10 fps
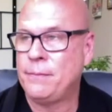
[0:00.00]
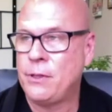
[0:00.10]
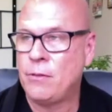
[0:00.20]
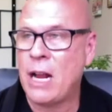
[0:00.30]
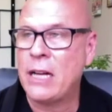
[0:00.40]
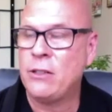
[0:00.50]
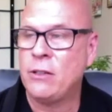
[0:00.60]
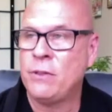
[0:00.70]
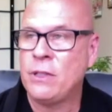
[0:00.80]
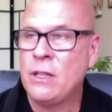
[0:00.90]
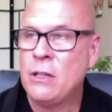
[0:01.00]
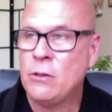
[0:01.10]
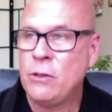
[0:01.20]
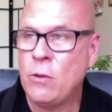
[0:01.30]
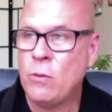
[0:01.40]
directive,
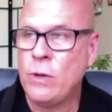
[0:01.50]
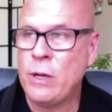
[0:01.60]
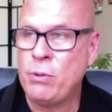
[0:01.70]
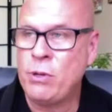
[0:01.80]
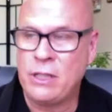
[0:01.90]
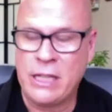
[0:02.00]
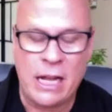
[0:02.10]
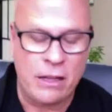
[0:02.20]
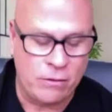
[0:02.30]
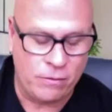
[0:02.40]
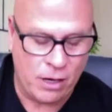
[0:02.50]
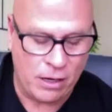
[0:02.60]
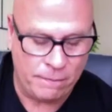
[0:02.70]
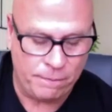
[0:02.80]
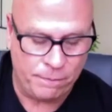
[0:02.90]
we put together
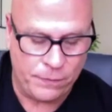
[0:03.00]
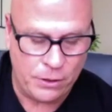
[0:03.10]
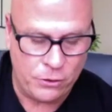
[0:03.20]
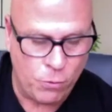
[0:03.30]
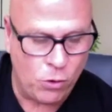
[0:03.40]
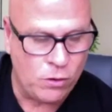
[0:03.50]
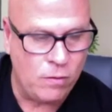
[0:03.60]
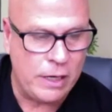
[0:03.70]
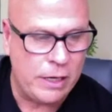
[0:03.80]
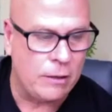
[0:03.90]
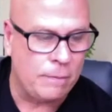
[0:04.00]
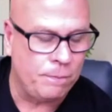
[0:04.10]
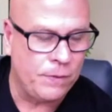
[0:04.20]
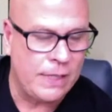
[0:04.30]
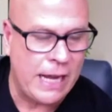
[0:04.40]
a small curriculum
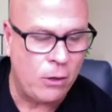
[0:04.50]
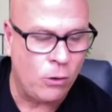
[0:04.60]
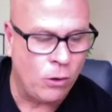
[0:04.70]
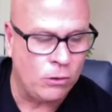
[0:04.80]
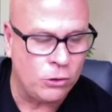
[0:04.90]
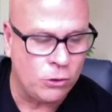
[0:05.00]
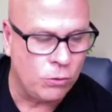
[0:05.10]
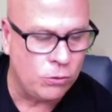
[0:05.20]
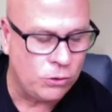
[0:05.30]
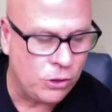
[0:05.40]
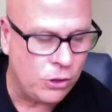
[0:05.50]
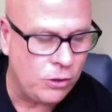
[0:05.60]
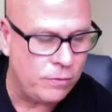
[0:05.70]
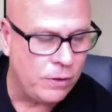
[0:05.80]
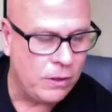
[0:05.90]
that all the schools could
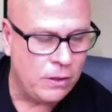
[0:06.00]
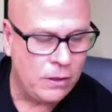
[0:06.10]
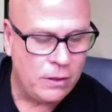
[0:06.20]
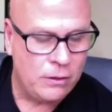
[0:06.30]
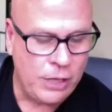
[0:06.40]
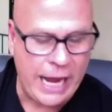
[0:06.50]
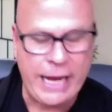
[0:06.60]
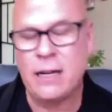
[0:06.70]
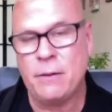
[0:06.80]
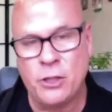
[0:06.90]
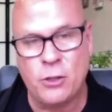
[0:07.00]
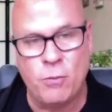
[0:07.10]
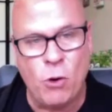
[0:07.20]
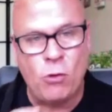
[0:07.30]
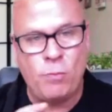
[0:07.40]
have taken a
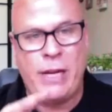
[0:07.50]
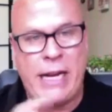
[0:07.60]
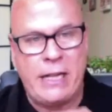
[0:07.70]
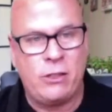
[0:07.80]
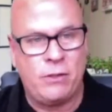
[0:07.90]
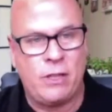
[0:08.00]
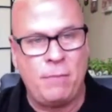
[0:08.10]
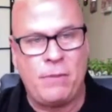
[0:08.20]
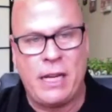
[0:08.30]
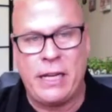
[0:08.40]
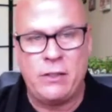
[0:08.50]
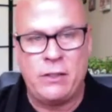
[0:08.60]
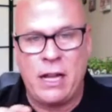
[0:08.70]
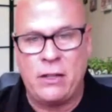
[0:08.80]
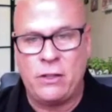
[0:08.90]
small piece of something and
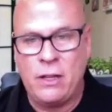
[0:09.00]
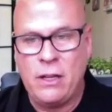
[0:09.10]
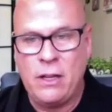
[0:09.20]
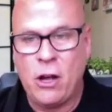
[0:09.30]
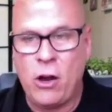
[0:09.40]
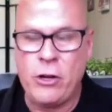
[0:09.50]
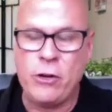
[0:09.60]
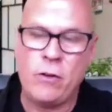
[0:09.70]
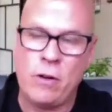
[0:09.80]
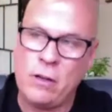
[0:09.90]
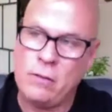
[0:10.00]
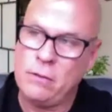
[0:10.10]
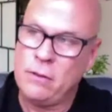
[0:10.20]
says, "Oh, you're a